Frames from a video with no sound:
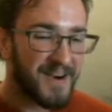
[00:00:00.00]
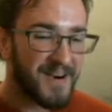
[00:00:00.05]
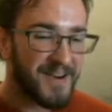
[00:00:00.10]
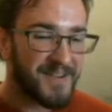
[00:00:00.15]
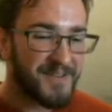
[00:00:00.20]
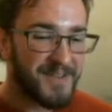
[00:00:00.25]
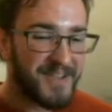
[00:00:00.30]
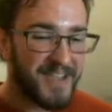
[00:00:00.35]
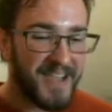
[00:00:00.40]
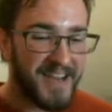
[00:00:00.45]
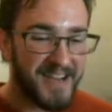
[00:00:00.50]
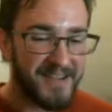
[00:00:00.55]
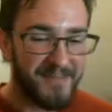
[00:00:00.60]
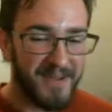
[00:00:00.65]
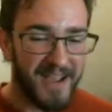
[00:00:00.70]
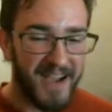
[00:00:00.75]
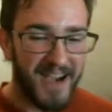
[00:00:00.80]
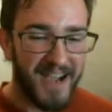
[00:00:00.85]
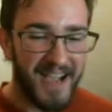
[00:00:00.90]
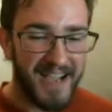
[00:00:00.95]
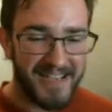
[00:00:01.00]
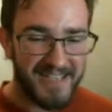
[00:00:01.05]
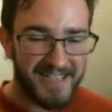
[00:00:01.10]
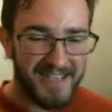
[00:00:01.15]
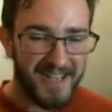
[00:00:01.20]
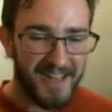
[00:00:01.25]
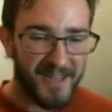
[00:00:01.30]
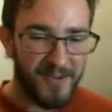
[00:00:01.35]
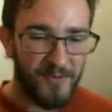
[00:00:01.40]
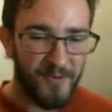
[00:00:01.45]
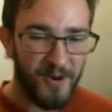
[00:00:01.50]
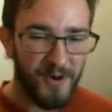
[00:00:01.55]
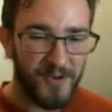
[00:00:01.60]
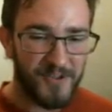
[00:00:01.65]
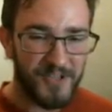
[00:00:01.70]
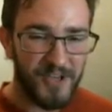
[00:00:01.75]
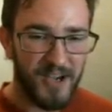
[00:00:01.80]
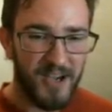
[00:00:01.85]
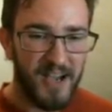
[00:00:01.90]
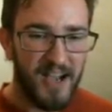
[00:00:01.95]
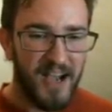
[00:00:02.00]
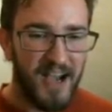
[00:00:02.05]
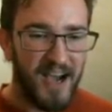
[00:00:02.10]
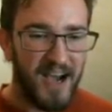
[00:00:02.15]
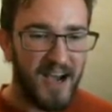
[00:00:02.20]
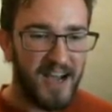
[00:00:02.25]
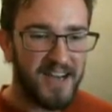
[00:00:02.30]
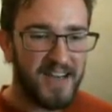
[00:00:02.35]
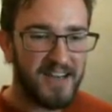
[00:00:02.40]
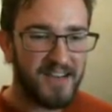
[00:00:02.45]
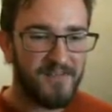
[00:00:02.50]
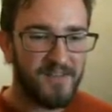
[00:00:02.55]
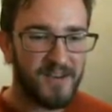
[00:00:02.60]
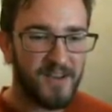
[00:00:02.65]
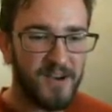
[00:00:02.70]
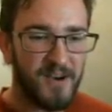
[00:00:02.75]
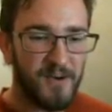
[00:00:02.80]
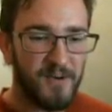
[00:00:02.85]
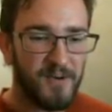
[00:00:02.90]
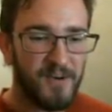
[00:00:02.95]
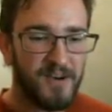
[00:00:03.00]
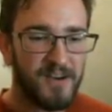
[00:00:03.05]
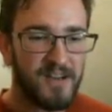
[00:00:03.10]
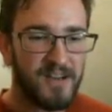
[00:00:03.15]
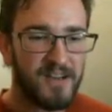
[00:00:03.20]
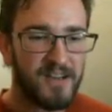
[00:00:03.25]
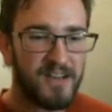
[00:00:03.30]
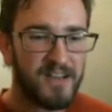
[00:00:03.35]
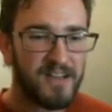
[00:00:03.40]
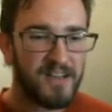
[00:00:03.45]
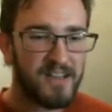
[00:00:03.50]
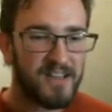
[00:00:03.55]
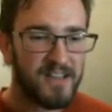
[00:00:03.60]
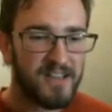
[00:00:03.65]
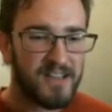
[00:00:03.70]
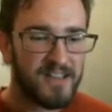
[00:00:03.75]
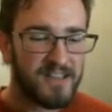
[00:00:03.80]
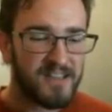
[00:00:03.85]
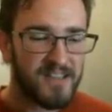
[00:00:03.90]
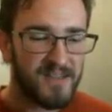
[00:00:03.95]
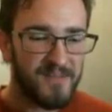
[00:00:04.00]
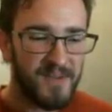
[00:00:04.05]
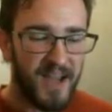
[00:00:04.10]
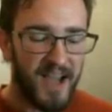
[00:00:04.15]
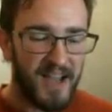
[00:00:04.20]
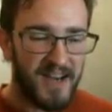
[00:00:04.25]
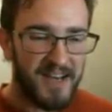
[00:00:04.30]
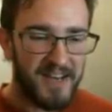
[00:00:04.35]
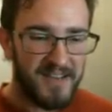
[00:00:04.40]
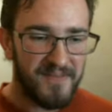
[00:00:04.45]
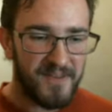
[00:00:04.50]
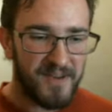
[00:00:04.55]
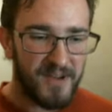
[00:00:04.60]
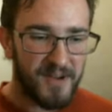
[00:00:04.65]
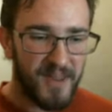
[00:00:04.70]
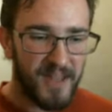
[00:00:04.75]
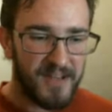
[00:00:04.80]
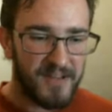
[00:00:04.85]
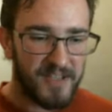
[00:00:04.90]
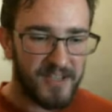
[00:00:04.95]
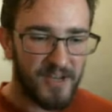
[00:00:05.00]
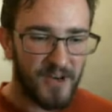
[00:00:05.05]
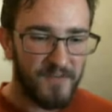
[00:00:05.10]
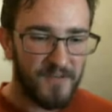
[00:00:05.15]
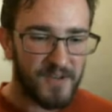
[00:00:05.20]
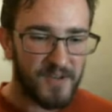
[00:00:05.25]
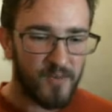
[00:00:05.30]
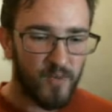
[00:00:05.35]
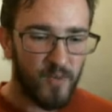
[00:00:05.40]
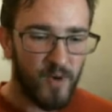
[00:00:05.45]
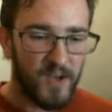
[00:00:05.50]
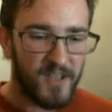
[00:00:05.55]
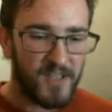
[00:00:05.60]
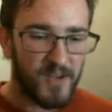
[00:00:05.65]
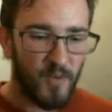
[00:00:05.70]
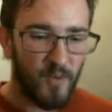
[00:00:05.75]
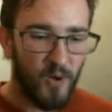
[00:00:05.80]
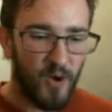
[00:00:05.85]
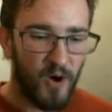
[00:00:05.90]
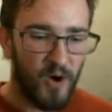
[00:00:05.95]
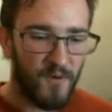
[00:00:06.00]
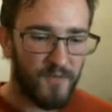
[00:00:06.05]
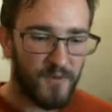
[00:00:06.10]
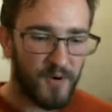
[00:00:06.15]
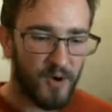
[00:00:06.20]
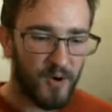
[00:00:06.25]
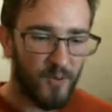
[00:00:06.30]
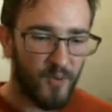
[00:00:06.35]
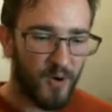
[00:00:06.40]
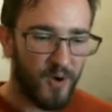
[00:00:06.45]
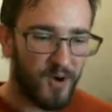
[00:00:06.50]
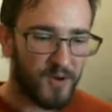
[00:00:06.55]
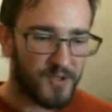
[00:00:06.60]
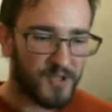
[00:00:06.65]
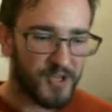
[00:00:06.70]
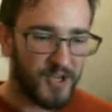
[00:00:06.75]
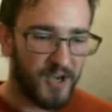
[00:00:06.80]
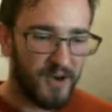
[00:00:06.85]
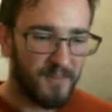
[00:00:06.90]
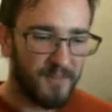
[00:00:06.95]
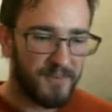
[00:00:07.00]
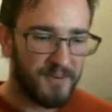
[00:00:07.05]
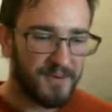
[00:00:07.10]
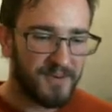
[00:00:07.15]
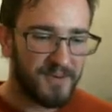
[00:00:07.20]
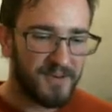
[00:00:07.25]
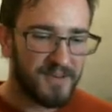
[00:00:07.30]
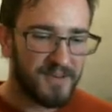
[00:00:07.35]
Are you kidding me? I accidentally wall jumped. I didn't even know... Some I didn't even know that surface was a wall for a wall jump.